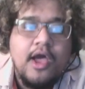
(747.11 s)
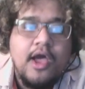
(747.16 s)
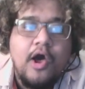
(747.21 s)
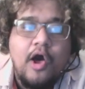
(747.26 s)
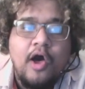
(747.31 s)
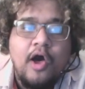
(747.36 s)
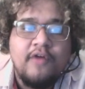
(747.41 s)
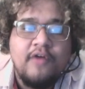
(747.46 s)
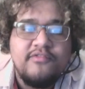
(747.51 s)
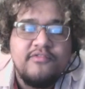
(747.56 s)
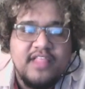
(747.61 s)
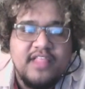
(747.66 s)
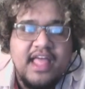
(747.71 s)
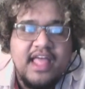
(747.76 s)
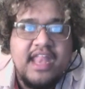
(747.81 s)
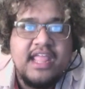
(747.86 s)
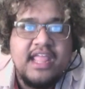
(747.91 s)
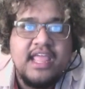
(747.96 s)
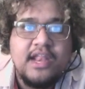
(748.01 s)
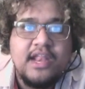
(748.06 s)
of
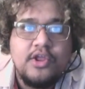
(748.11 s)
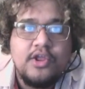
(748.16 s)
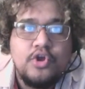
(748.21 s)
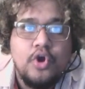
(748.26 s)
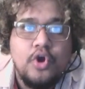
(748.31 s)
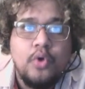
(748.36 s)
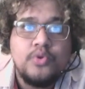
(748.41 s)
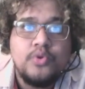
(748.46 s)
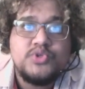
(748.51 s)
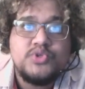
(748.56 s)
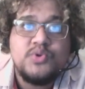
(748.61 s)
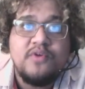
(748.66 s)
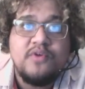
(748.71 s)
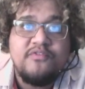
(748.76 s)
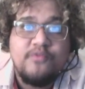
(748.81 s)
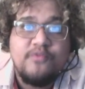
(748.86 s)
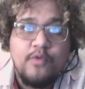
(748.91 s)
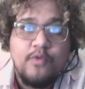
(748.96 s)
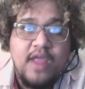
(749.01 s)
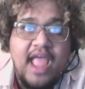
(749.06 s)
letting it go to a
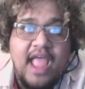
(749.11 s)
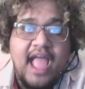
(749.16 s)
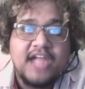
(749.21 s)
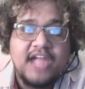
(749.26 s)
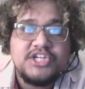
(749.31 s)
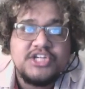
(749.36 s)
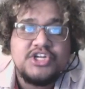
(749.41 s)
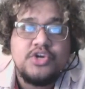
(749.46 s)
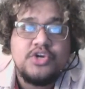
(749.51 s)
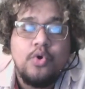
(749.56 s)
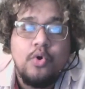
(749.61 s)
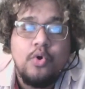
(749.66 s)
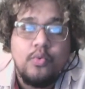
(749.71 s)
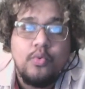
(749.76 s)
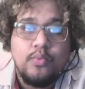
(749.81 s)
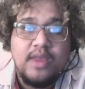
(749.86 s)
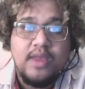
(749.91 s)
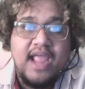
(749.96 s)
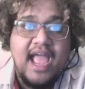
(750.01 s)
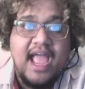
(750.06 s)
free action or
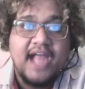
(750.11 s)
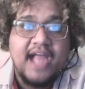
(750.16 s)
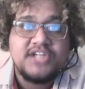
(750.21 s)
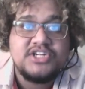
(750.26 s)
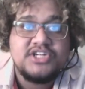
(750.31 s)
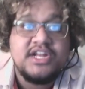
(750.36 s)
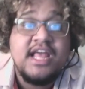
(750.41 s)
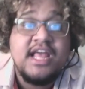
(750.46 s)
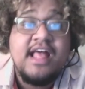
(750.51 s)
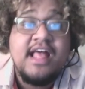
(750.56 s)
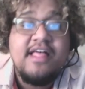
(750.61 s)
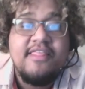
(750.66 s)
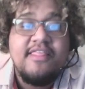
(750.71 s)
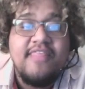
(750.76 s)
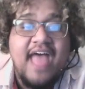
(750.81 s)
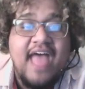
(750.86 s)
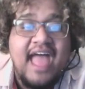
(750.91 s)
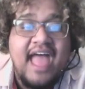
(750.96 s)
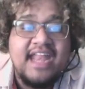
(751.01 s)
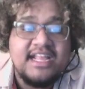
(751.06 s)
reaction.
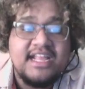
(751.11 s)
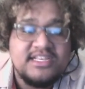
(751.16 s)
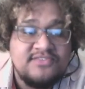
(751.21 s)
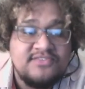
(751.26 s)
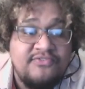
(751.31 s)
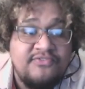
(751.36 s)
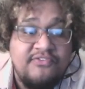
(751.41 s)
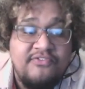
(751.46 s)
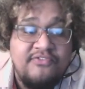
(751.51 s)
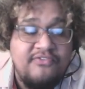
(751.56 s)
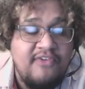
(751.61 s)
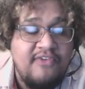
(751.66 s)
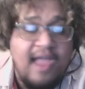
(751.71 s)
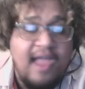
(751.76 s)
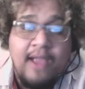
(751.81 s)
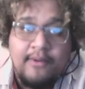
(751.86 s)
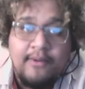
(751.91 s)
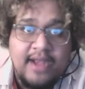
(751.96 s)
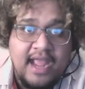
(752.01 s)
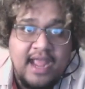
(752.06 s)
That is
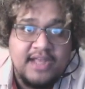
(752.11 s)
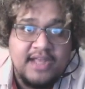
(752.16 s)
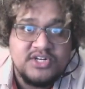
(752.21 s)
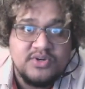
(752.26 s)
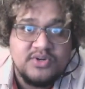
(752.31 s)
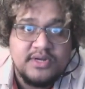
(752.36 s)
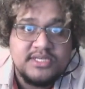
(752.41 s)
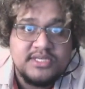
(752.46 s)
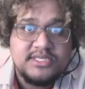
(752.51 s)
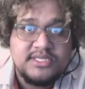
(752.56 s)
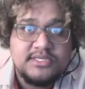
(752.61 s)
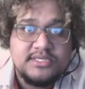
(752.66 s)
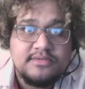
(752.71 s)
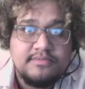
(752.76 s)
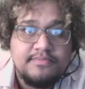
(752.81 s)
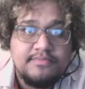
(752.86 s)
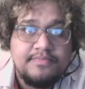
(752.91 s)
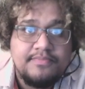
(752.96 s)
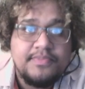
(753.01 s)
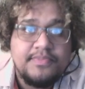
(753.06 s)
very dangerous.
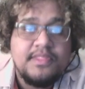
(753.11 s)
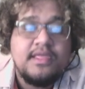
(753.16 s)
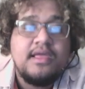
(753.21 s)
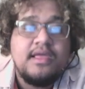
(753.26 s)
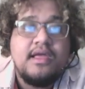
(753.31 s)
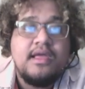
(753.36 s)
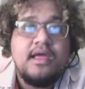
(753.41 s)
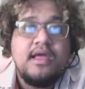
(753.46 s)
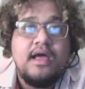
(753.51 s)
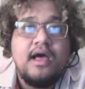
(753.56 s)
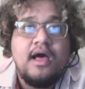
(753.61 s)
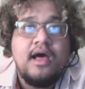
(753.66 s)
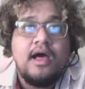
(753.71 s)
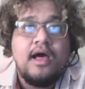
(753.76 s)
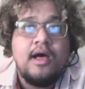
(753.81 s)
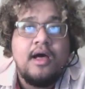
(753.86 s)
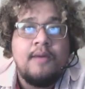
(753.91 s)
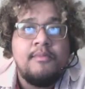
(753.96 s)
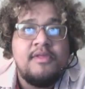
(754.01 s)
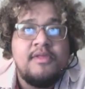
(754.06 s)

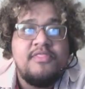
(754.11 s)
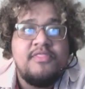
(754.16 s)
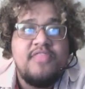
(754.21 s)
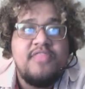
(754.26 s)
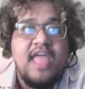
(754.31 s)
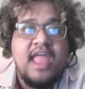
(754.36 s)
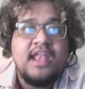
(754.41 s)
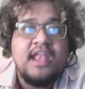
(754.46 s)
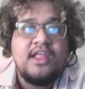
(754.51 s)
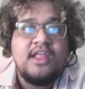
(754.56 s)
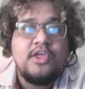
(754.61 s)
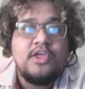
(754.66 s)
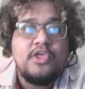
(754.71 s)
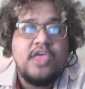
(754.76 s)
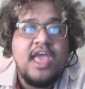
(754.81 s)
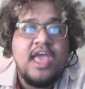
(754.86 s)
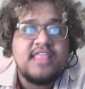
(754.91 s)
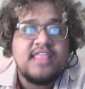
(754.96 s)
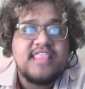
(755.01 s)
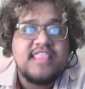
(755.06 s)
Then
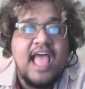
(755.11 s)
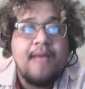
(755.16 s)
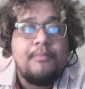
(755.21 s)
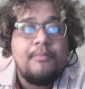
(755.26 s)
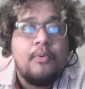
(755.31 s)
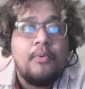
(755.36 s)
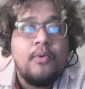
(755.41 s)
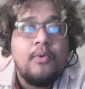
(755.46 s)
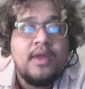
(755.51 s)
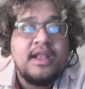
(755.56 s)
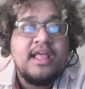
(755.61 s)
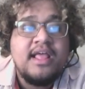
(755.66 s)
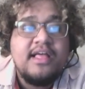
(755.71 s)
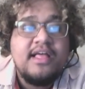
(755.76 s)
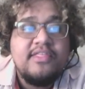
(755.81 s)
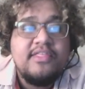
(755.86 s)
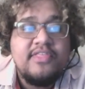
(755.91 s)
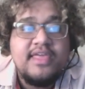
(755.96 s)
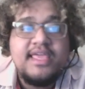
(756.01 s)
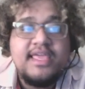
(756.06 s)
at that point,
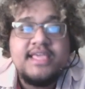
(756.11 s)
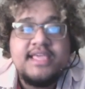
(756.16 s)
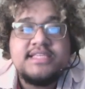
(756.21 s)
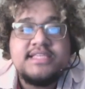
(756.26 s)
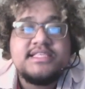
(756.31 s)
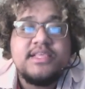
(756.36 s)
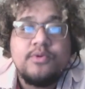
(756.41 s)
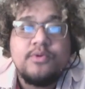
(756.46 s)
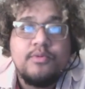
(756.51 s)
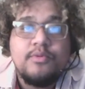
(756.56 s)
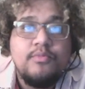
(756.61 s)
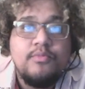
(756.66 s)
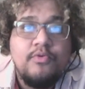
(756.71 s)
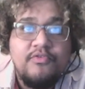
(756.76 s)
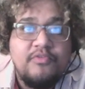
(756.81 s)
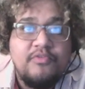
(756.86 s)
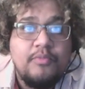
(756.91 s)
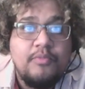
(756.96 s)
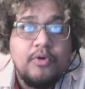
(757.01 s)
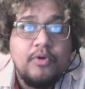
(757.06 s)
the easily
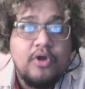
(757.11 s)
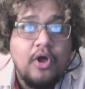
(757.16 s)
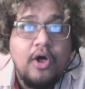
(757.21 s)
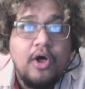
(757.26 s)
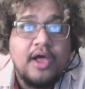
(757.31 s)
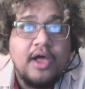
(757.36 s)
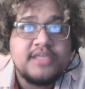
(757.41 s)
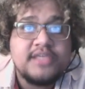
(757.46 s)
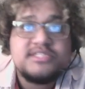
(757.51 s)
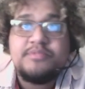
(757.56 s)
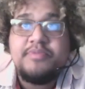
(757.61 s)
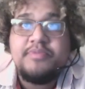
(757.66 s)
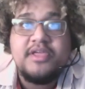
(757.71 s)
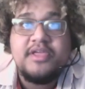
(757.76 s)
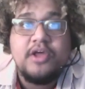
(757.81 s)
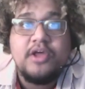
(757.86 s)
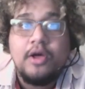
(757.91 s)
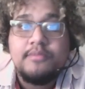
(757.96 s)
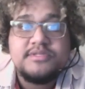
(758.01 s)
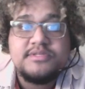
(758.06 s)
removable cost
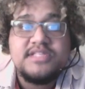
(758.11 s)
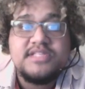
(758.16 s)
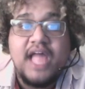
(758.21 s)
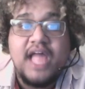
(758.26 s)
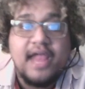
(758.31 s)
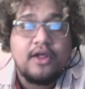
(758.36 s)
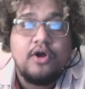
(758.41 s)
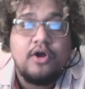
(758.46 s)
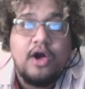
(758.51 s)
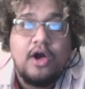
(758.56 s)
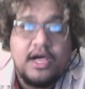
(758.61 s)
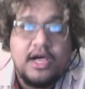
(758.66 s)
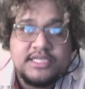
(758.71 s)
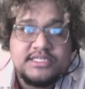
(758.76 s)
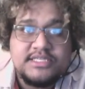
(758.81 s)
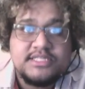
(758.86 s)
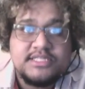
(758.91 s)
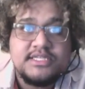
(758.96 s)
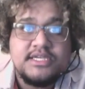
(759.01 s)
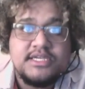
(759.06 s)
becomes not a
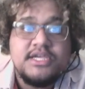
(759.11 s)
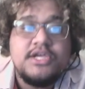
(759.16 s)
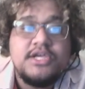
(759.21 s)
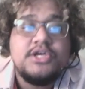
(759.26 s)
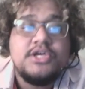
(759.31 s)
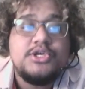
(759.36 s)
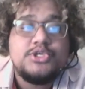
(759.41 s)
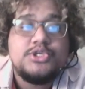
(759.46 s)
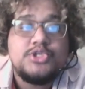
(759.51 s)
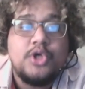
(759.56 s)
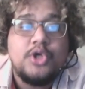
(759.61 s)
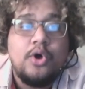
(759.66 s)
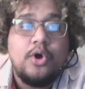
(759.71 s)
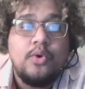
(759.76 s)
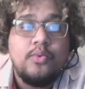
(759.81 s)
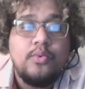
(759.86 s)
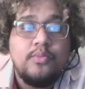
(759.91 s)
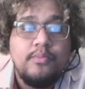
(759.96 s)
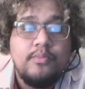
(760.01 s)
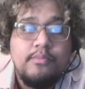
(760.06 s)
cost. So
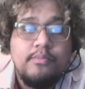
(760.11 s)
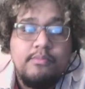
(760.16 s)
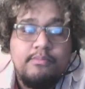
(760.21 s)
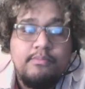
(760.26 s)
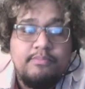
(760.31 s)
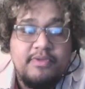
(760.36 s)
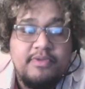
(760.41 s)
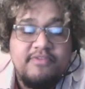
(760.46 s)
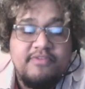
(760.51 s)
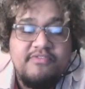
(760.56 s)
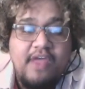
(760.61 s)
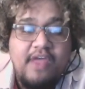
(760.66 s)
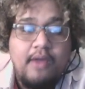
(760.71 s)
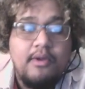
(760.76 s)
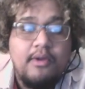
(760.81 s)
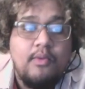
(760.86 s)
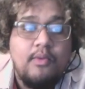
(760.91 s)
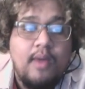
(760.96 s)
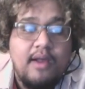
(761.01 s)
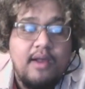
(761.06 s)
be very
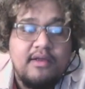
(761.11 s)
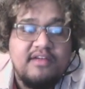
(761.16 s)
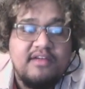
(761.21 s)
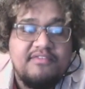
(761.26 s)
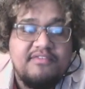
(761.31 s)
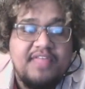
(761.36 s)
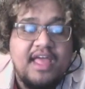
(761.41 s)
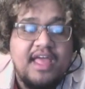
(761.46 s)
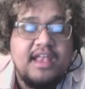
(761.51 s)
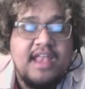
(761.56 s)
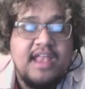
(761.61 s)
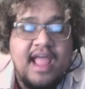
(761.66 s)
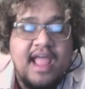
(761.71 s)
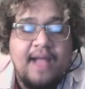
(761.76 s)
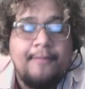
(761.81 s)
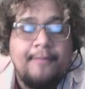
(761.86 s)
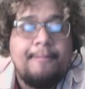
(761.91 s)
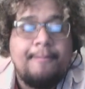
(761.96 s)
wary of that. Now,